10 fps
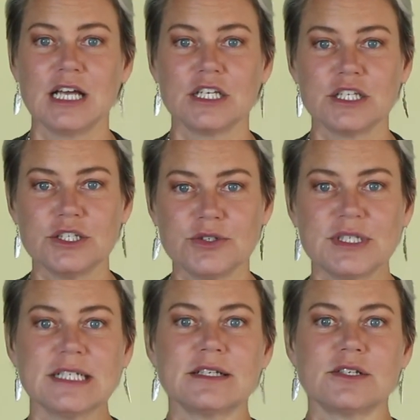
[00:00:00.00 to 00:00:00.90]
You
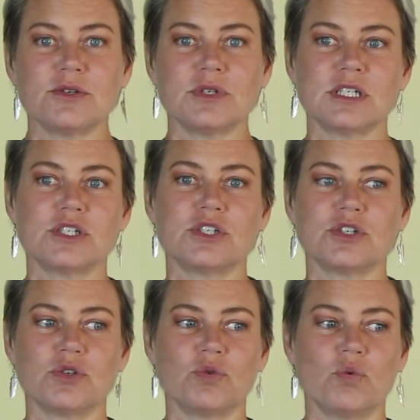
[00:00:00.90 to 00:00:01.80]
need to tune
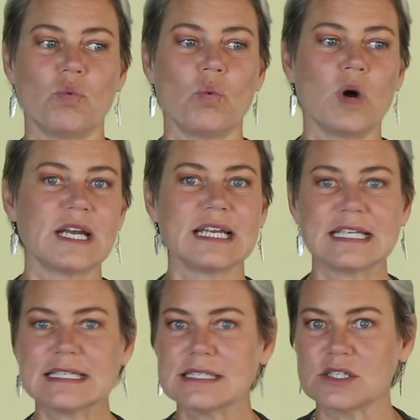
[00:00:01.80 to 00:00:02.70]
into what it
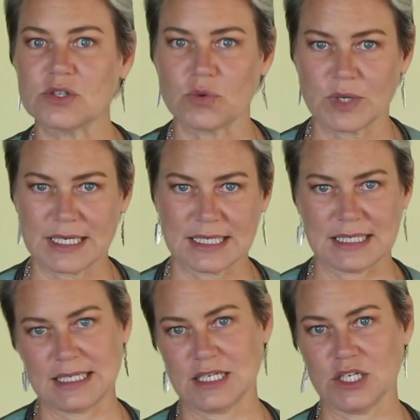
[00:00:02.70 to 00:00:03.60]
is doing
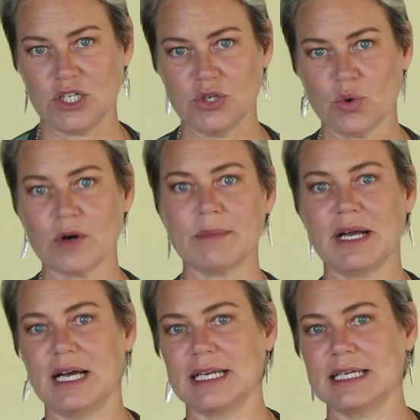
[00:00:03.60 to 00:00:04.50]
in your
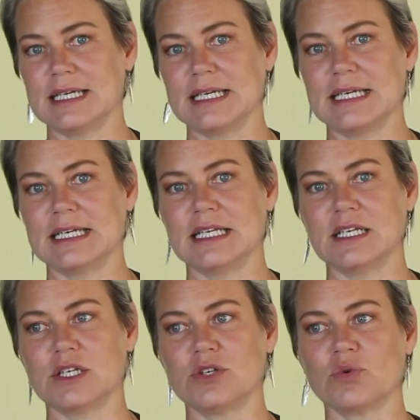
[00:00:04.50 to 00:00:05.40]
body, in
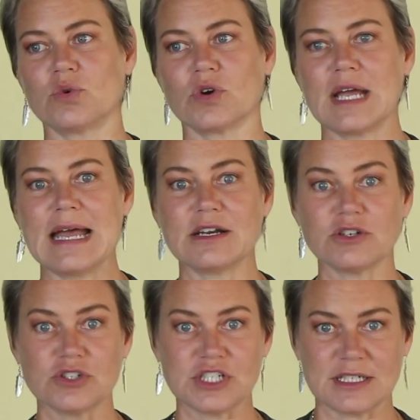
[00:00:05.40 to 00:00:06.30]
your
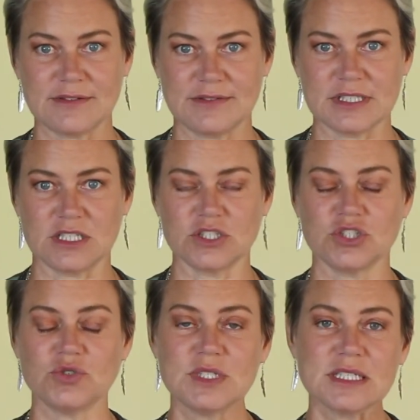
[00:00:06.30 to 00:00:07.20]
energy field.
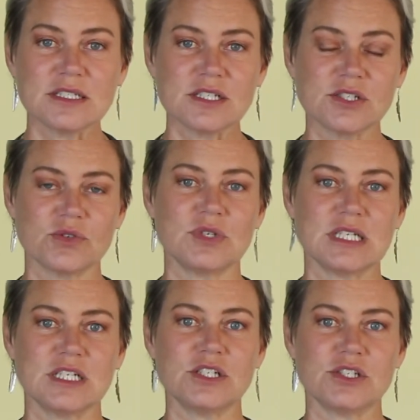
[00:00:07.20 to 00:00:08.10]
You need to tune
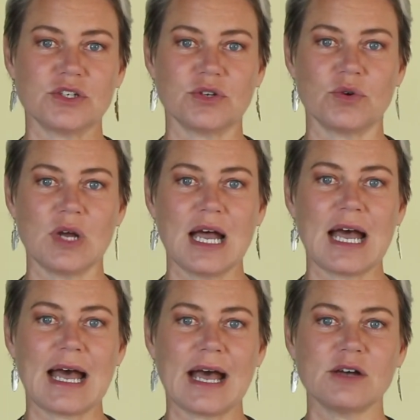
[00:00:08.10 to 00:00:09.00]
into
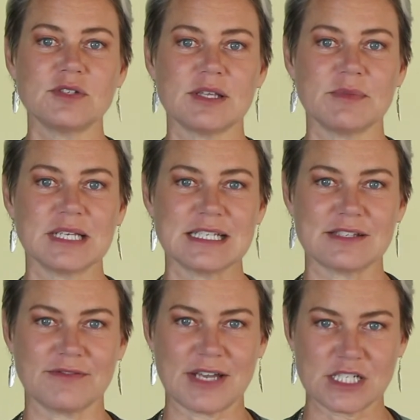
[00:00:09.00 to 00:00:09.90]
how something is
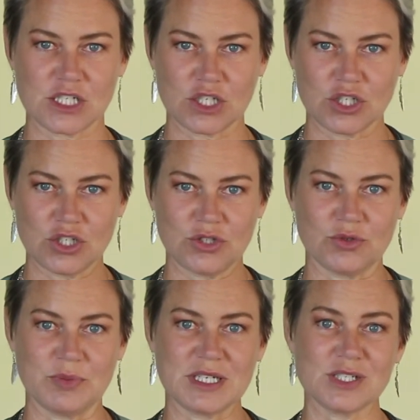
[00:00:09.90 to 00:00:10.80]
affecting
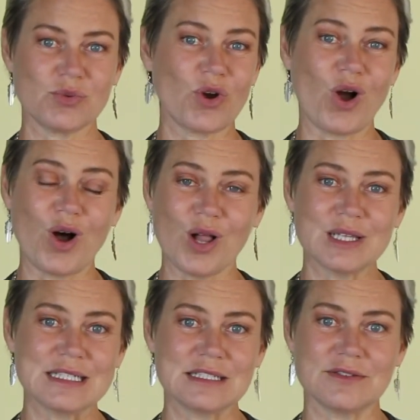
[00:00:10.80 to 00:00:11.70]
you, because we're all
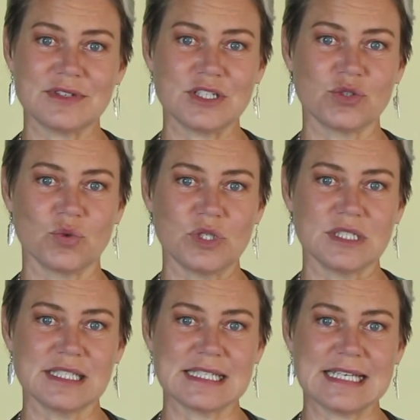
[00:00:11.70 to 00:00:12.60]

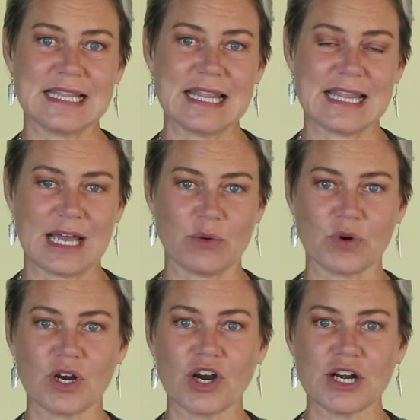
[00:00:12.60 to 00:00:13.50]
individuals in that
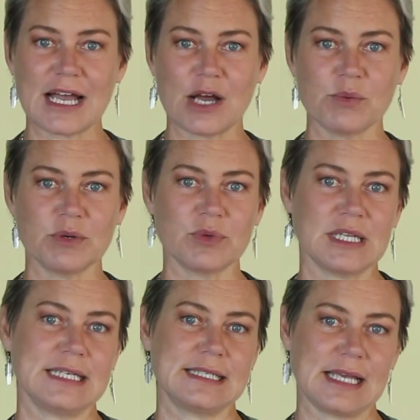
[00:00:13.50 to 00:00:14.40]
regard, how we
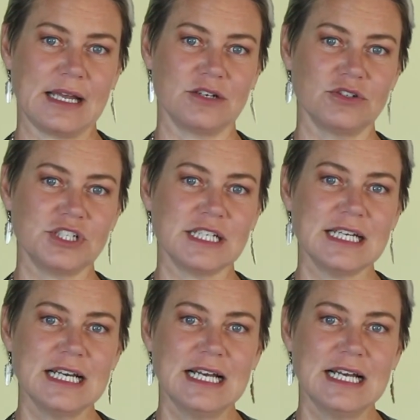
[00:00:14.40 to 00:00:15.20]
relate to energy.